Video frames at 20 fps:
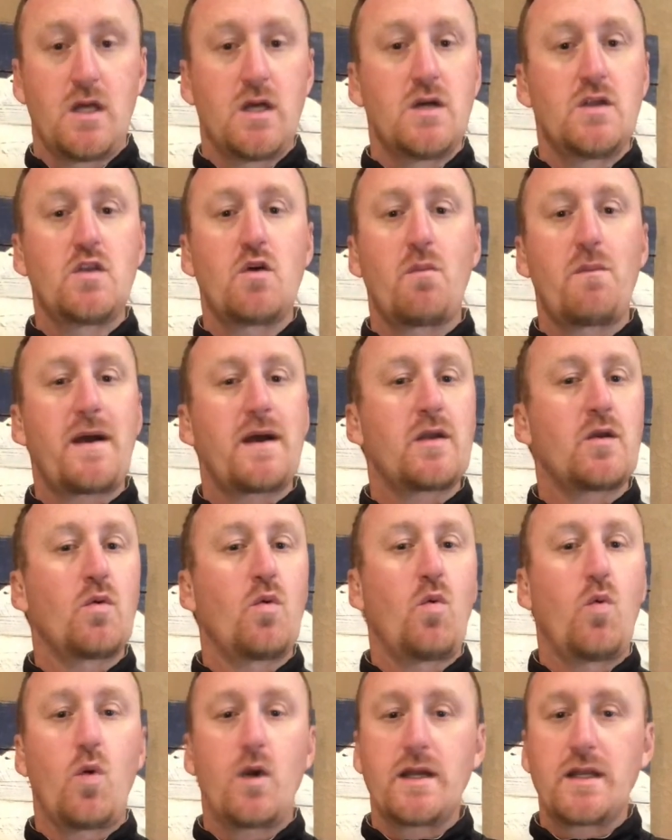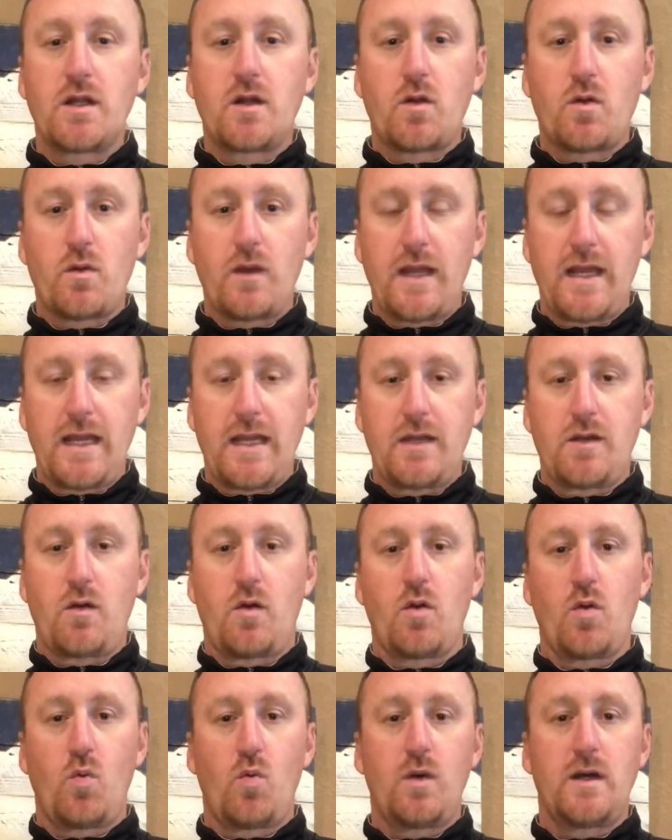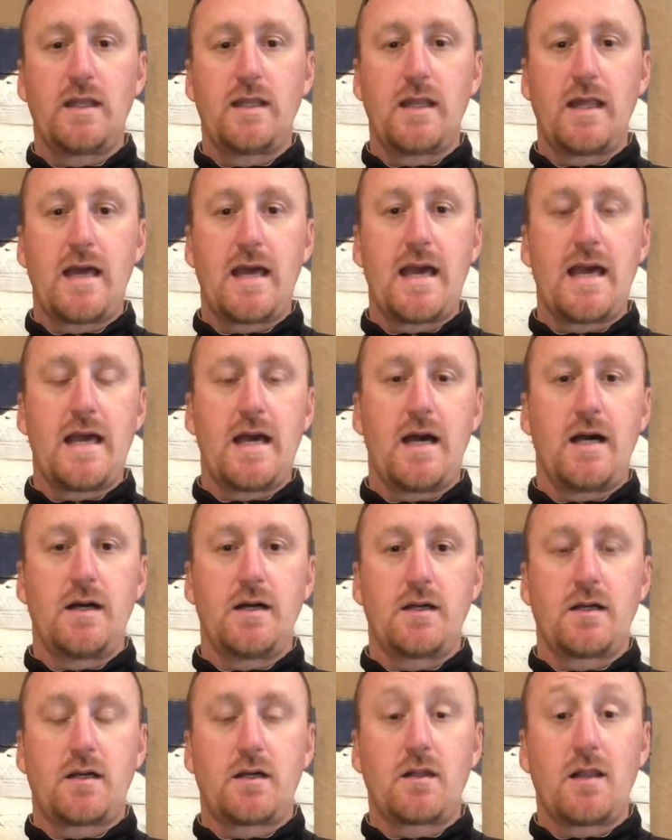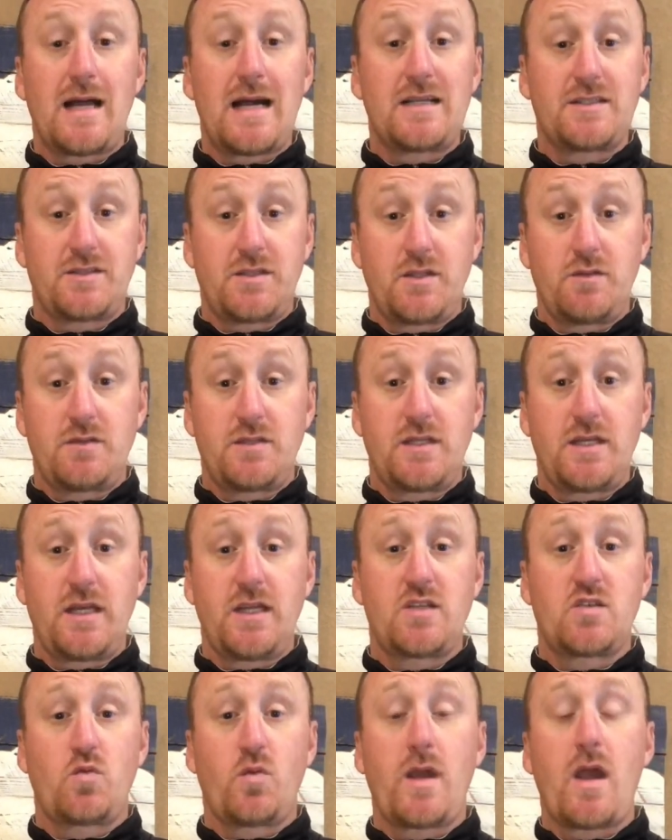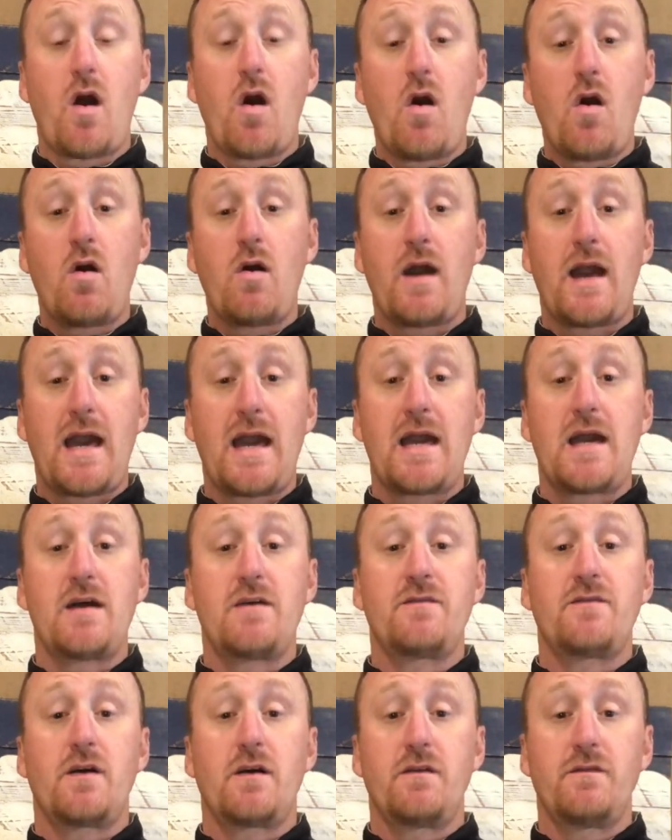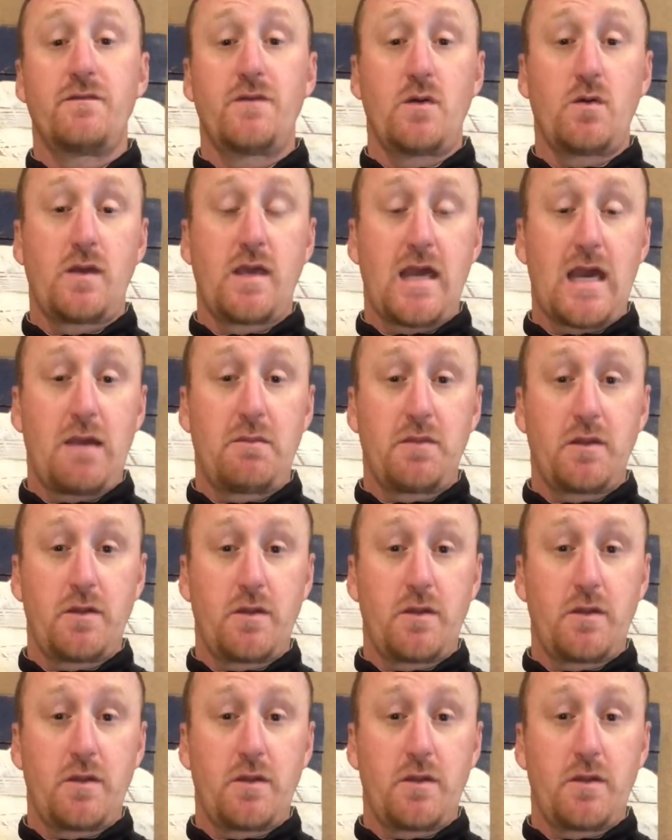No matter what grade or what class you teach, we all have vocabulary